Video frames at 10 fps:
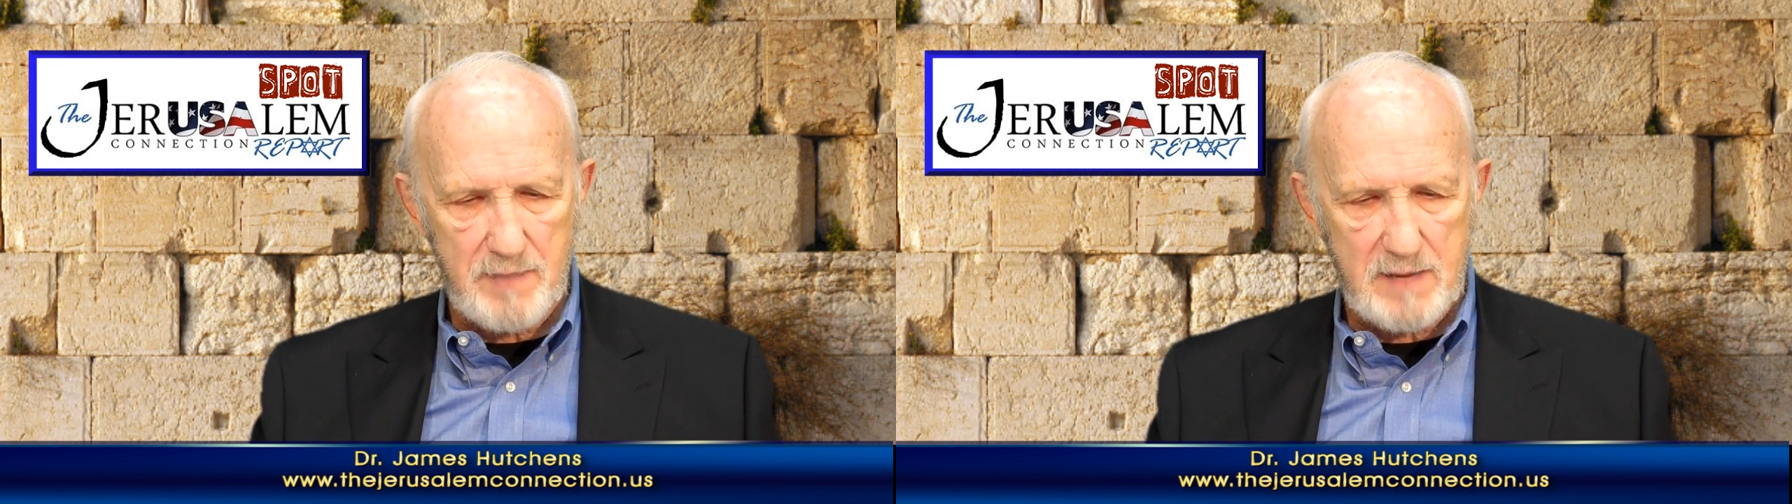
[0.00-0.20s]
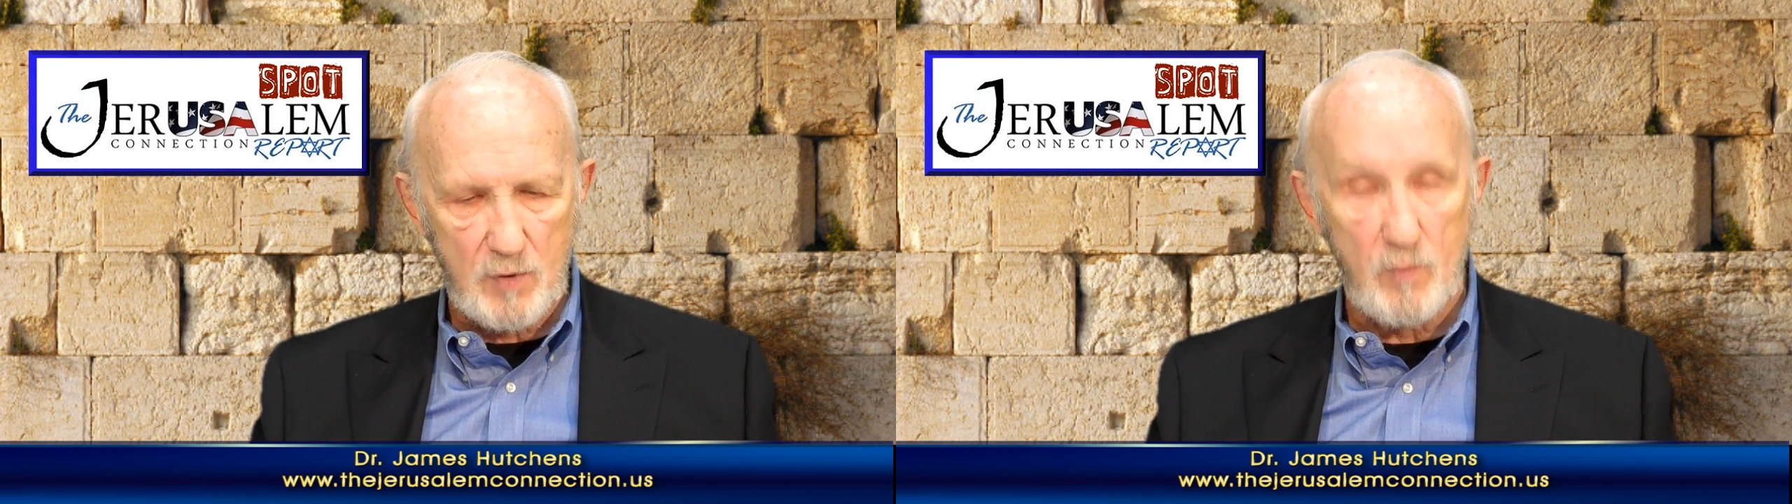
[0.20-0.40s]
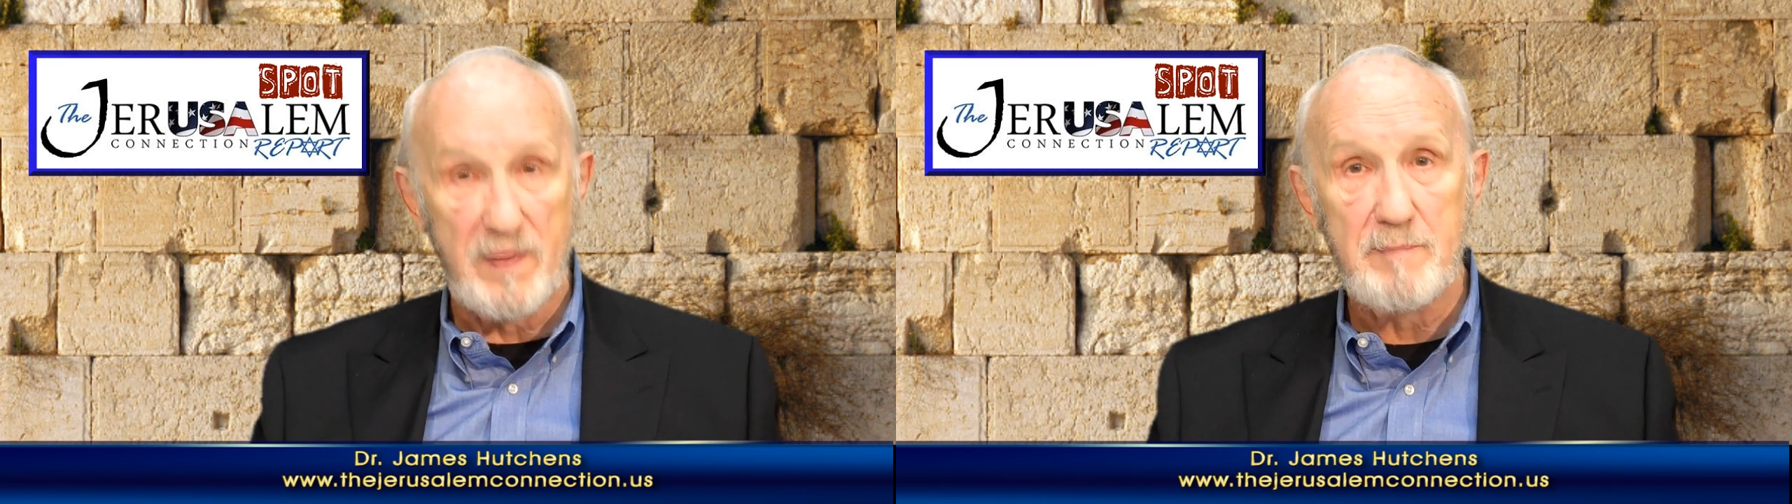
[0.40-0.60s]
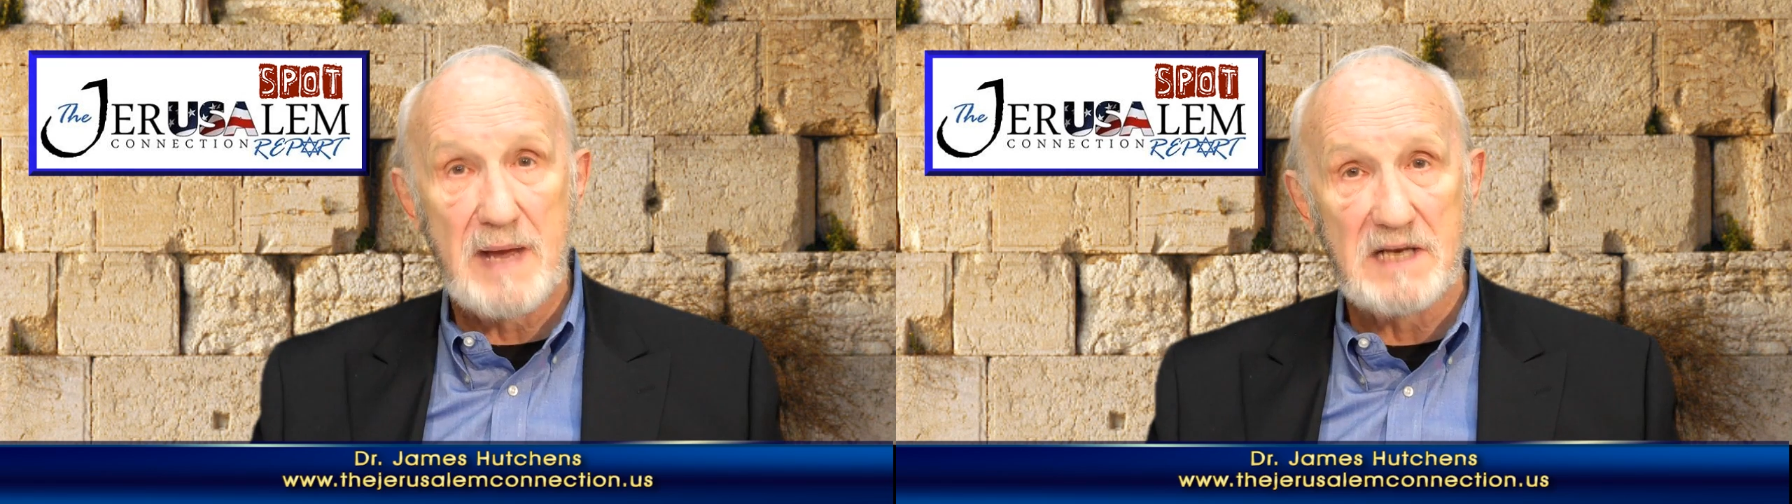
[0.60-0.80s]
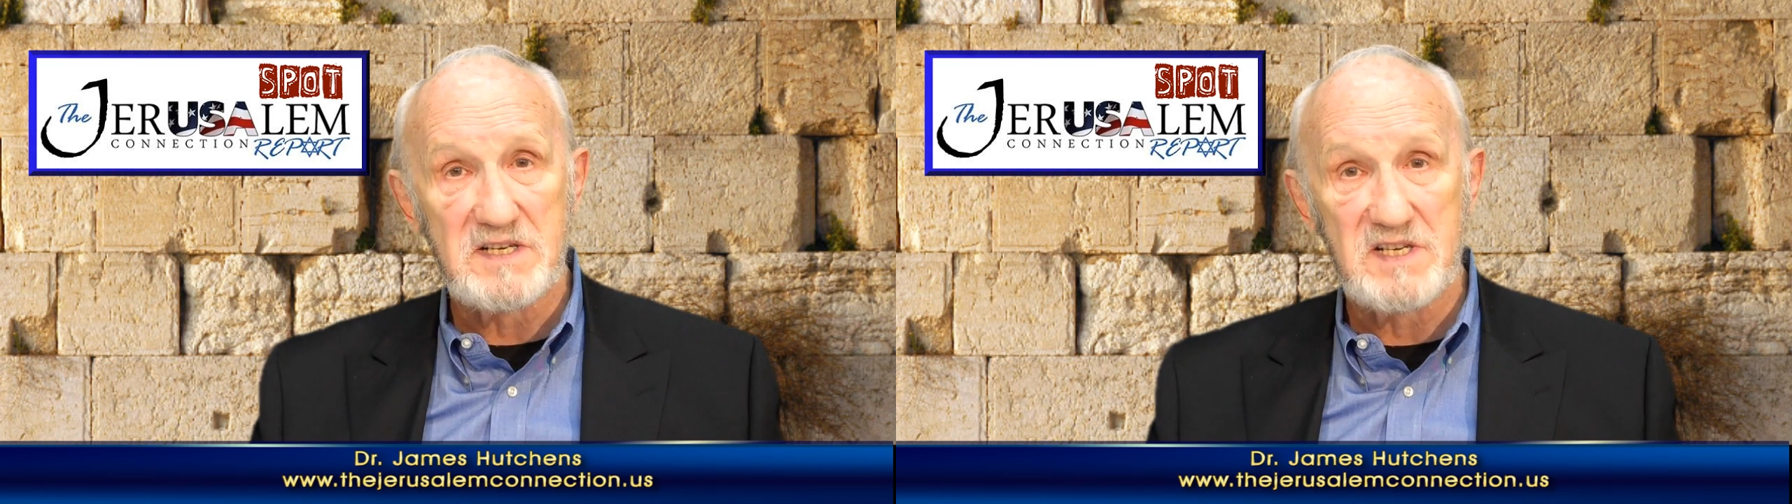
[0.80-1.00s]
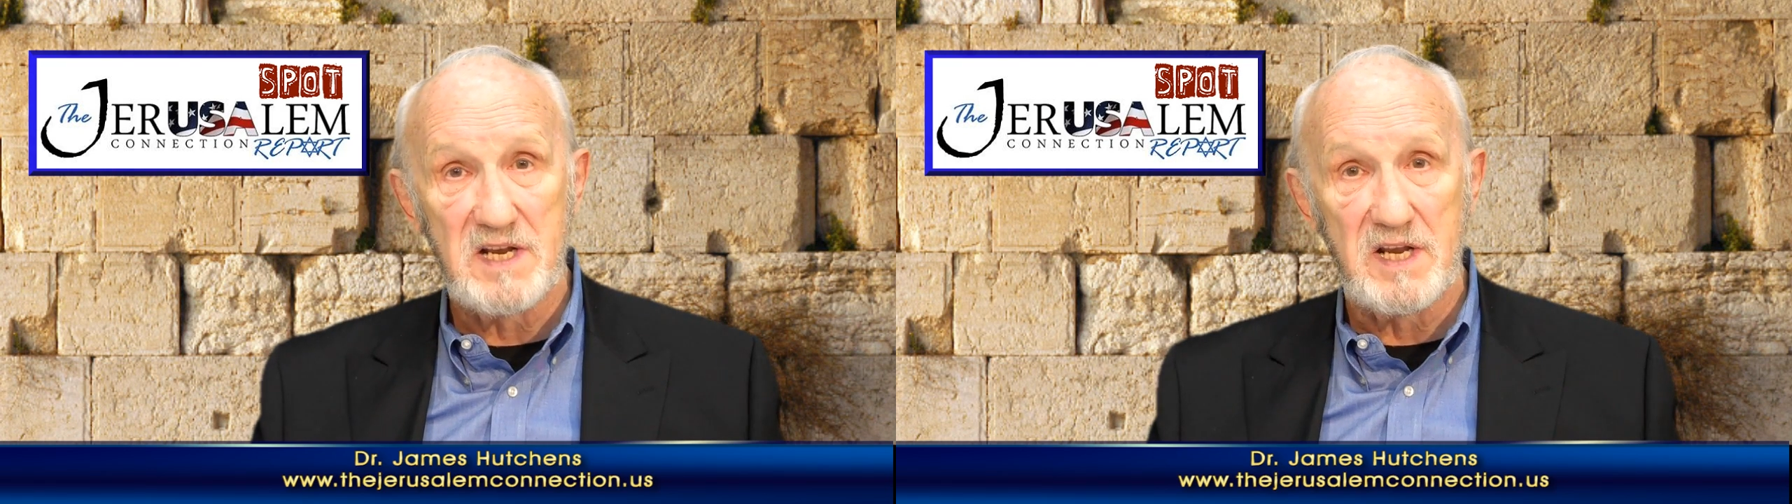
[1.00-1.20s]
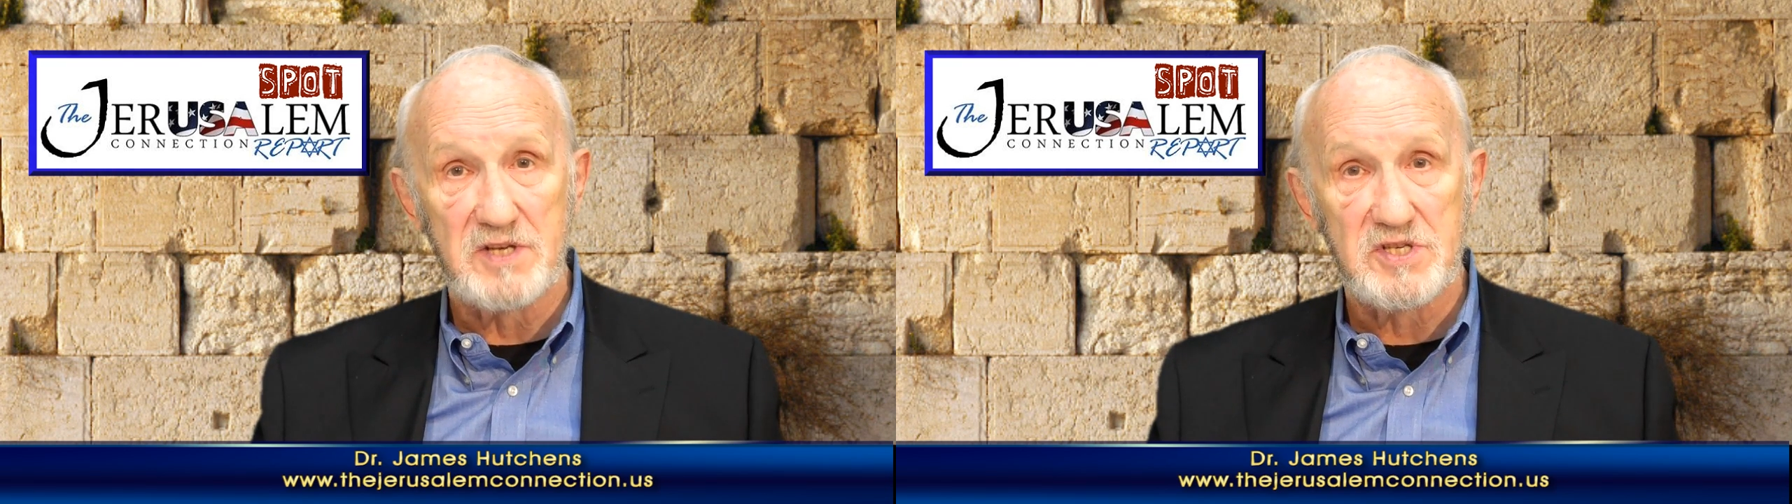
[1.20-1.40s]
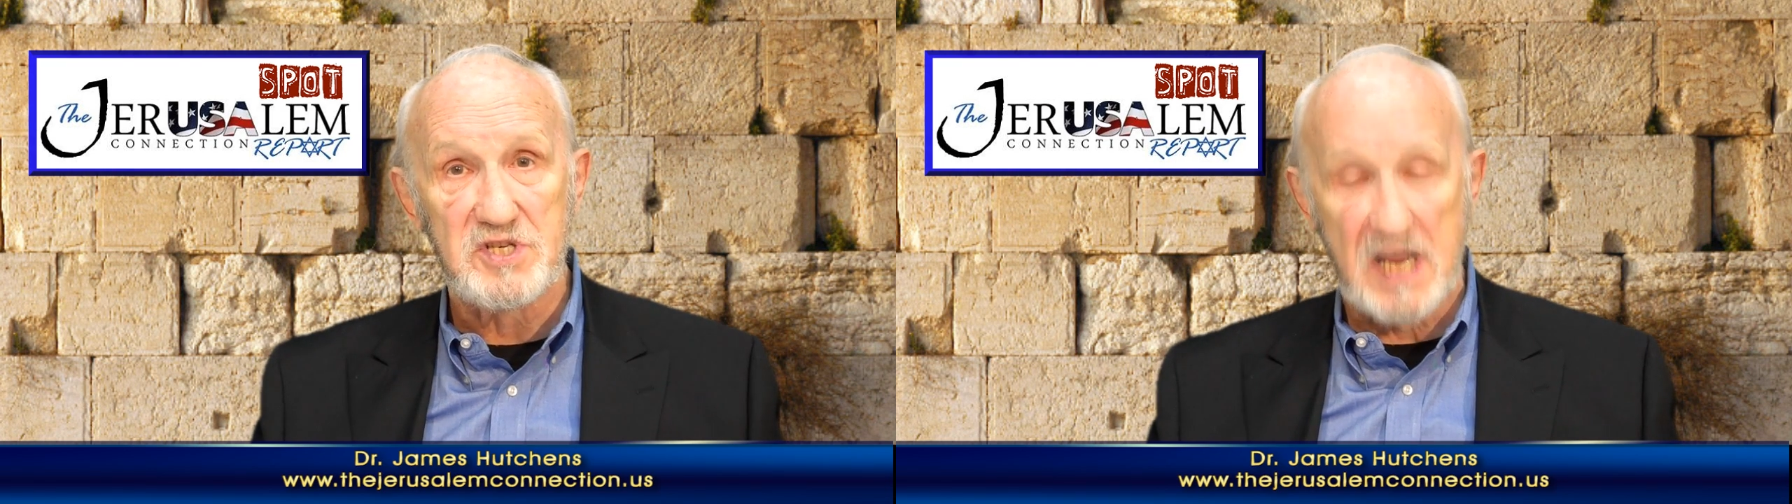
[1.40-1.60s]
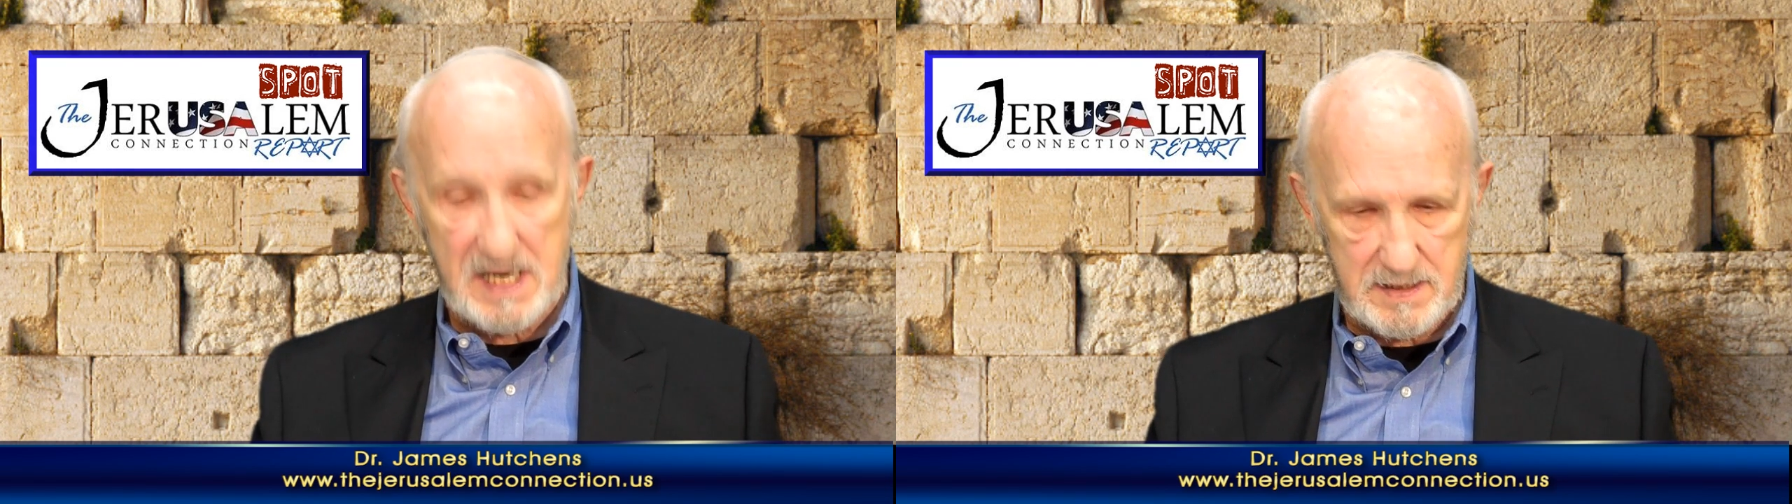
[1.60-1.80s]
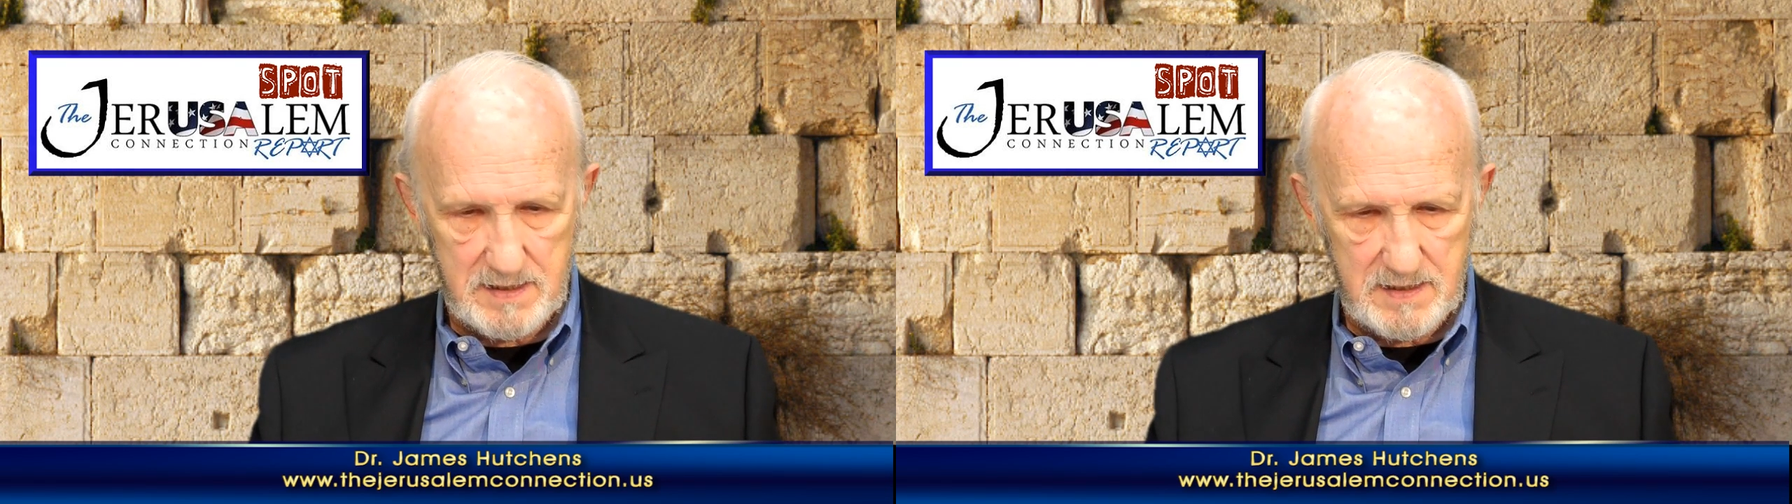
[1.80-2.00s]
people with a Palestinian
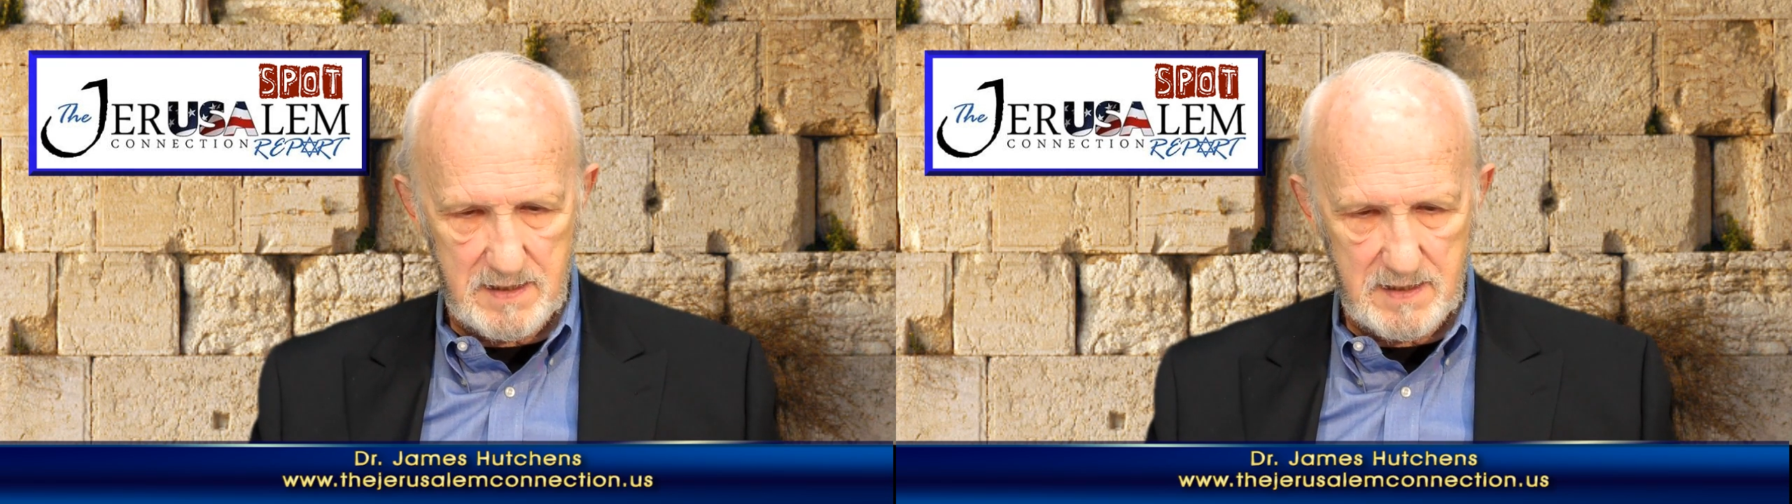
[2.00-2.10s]
state?